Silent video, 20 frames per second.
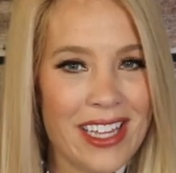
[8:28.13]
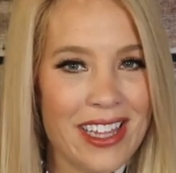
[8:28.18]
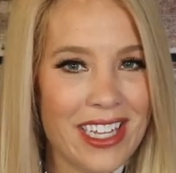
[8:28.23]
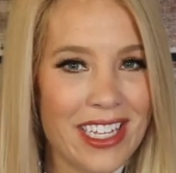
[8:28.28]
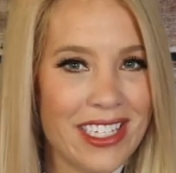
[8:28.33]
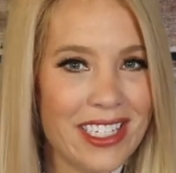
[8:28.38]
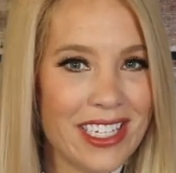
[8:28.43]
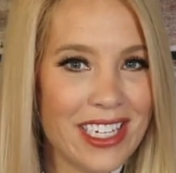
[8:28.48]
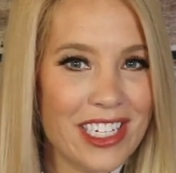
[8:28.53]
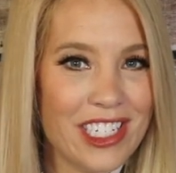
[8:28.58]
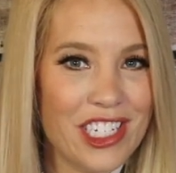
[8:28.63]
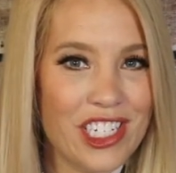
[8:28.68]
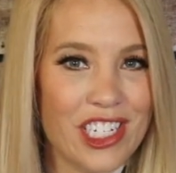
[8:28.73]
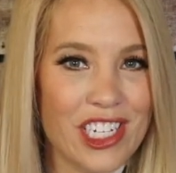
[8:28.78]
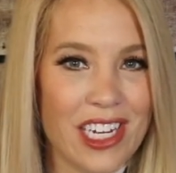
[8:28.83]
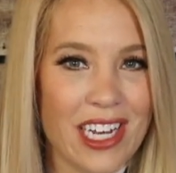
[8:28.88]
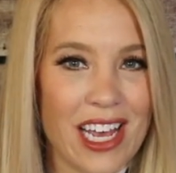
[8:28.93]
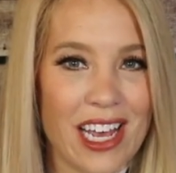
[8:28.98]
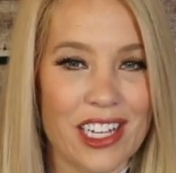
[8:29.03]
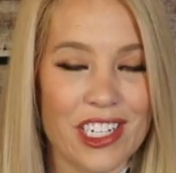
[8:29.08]
This is
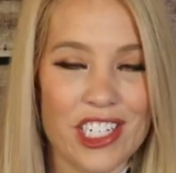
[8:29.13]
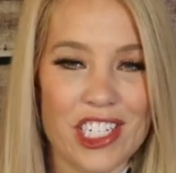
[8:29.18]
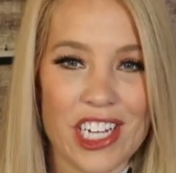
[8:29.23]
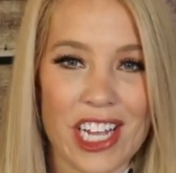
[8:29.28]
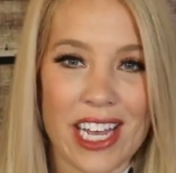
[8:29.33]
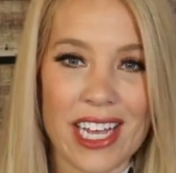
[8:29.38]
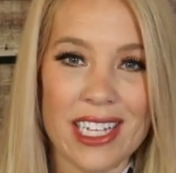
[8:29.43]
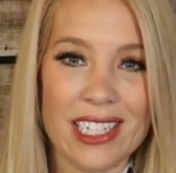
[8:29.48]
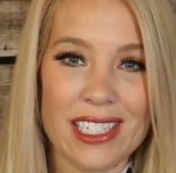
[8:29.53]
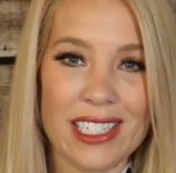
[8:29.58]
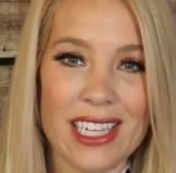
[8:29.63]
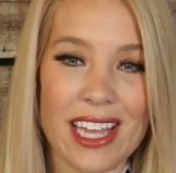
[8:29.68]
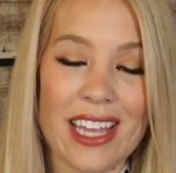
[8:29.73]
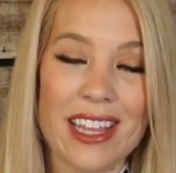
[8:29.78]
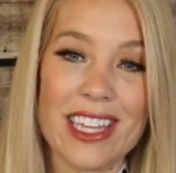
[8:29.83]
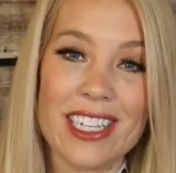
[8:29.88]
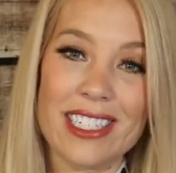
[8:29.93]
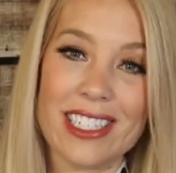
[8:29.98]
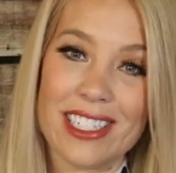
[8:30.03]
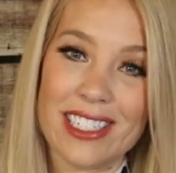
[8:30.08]
Chanel Chance,
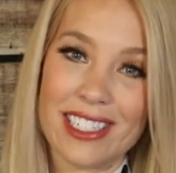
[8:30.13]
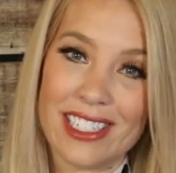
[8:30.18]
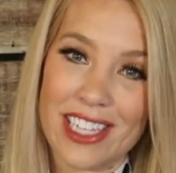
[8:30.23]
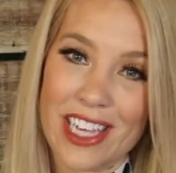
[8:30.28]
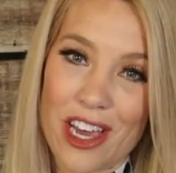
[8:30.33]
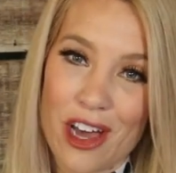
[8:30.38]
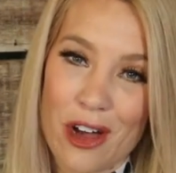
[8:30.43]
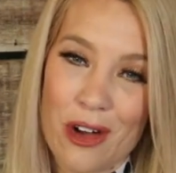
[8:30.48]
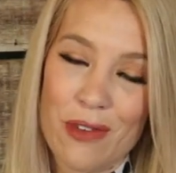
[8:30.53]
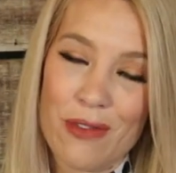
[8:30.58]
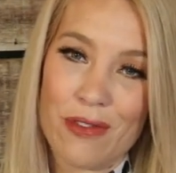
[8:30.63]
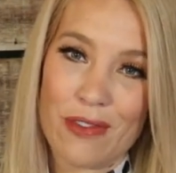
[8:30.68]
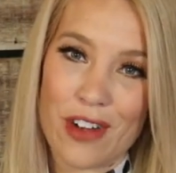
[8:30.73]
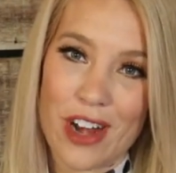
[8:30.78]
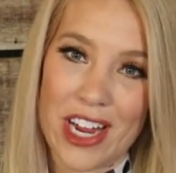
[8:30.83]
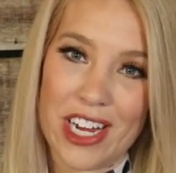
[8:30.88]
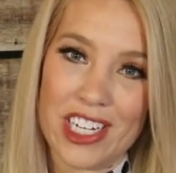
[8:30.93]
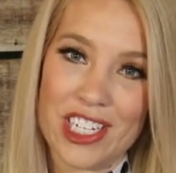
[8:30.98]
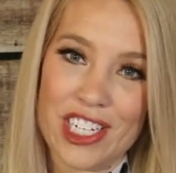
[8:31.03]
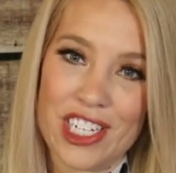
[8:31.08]
and this is the Eau
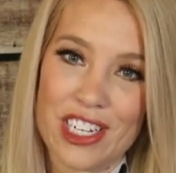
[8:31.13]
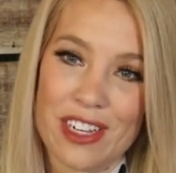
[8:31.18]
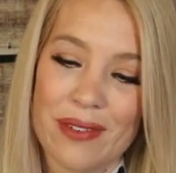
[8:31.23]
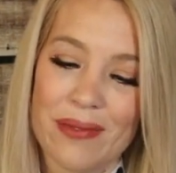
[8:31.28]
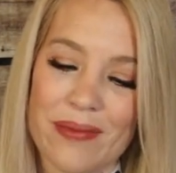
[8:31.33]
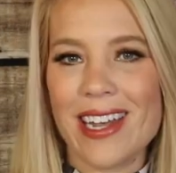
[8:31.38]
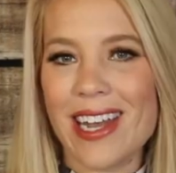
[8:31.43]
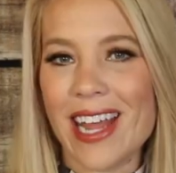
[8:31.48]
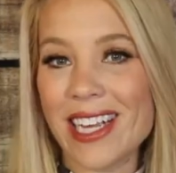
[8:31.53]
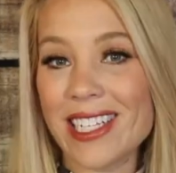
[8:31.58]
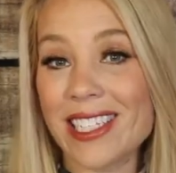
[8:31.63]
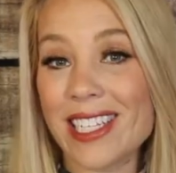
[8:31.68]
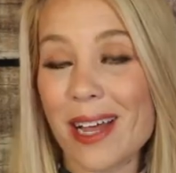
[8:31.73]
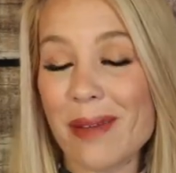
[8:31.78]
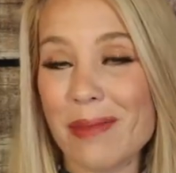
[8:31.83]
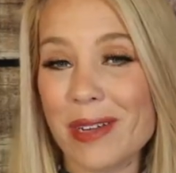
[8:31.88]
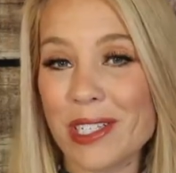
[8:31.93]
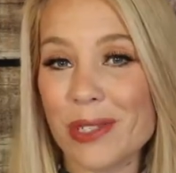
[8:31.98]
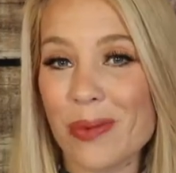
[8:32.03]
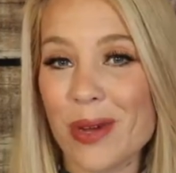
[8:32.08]
Fraiche. Next
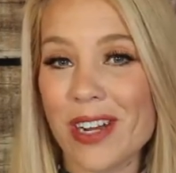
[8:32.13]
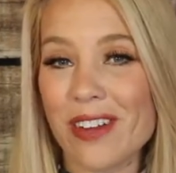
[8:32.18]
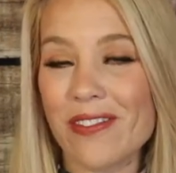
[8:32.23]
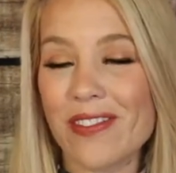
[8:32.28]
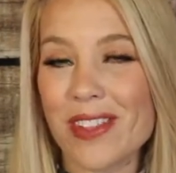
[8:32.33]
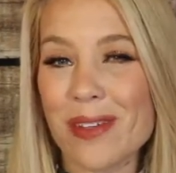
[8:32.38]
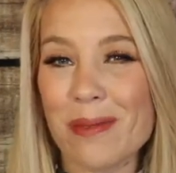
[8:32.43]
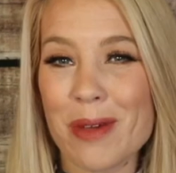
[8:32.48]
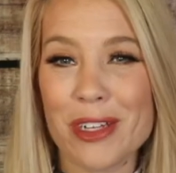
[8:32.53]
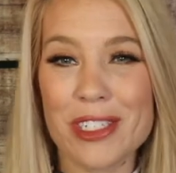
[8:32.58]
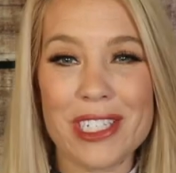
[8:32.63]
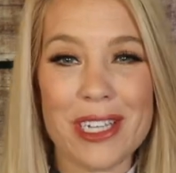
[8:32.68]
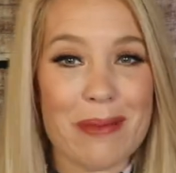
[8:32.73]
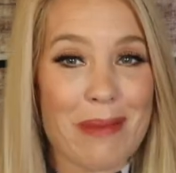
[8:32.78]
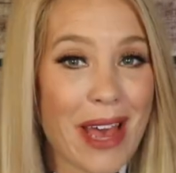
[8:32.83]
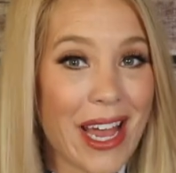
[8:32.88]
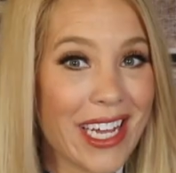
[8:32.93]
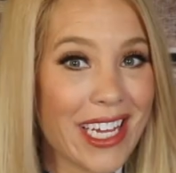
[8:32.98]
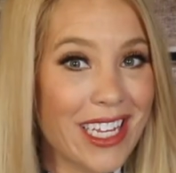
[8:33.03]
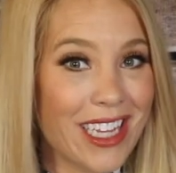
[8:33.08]
up is one of the most
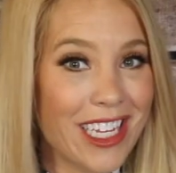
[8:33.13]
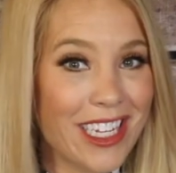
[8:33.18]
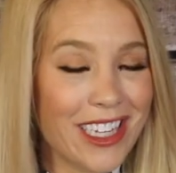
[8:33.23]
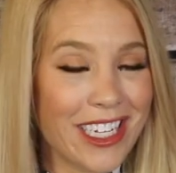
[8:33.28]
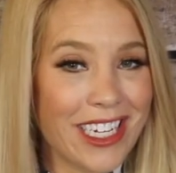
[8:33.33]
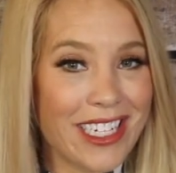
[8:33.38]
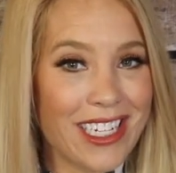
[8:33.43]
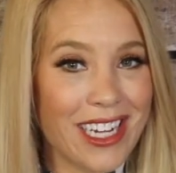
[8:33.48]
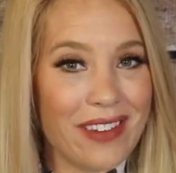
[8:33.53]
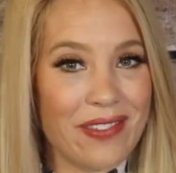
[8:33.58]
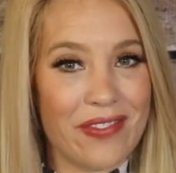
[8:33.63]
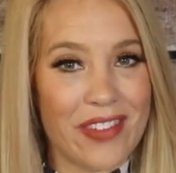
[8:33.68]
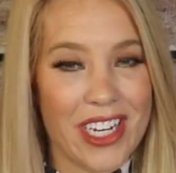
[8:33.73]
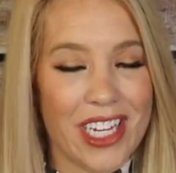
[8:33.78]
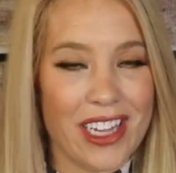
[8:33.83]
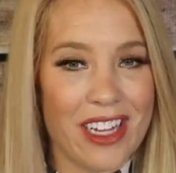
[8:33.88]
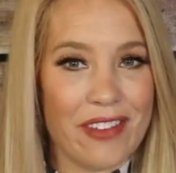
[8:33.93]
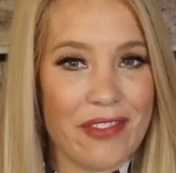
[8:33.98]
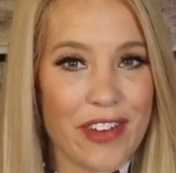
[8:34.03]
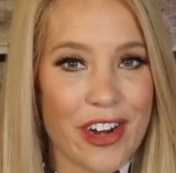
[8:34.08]
immaculately done
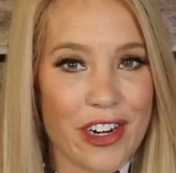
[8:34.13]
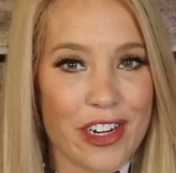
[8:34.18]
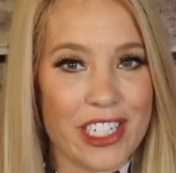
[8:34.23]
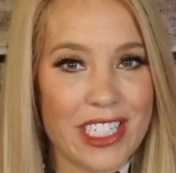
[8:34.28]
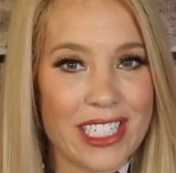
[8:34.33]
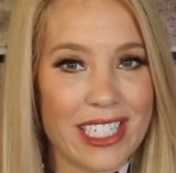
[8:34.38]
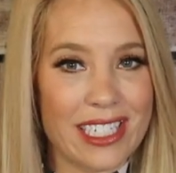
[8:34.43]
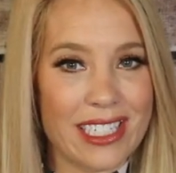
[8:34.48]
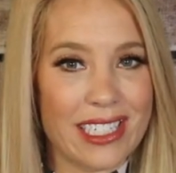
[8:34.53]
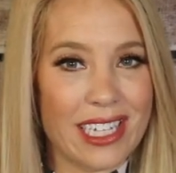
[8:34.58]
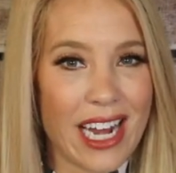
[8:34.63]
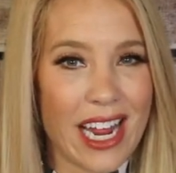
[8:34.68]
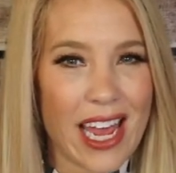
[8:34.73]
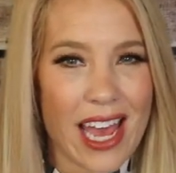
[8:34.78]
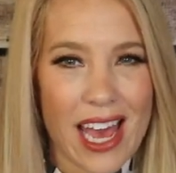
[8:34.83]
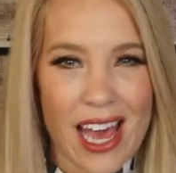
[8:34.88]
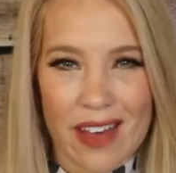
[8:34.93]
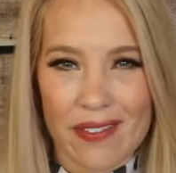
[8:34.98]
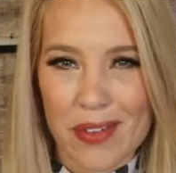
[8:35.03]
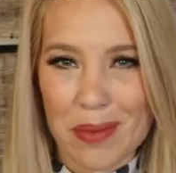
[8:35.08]
vanilla fragrances that I
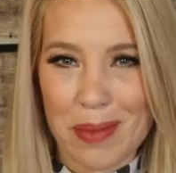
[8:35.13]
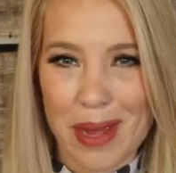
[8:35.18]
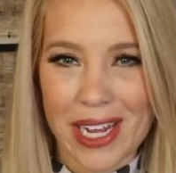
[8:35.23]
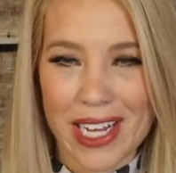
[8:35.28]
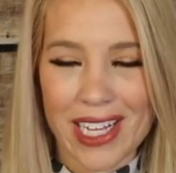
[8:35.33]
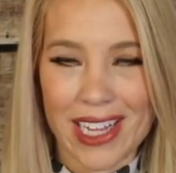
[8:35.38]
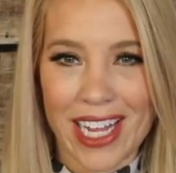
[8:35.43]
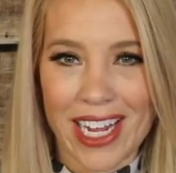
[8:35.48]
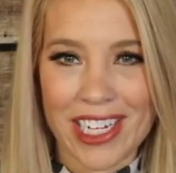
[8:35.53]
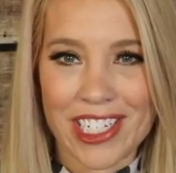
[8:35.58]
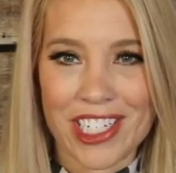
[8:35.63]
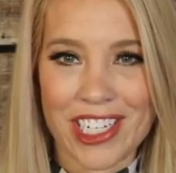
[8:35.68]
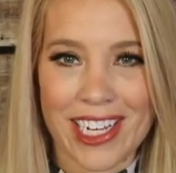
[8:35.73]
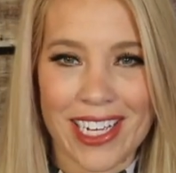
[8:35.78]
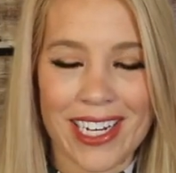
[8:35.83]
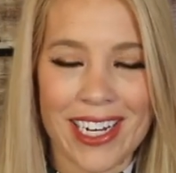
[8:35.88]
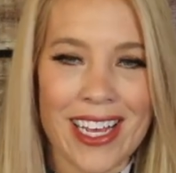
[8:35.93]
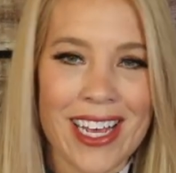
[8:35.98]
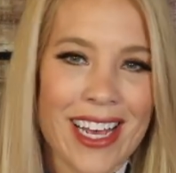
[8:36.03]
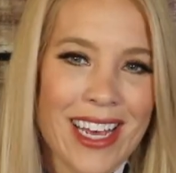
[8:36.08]
have in my
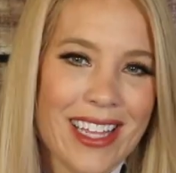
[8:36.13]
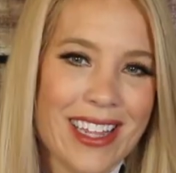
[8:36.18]
collection.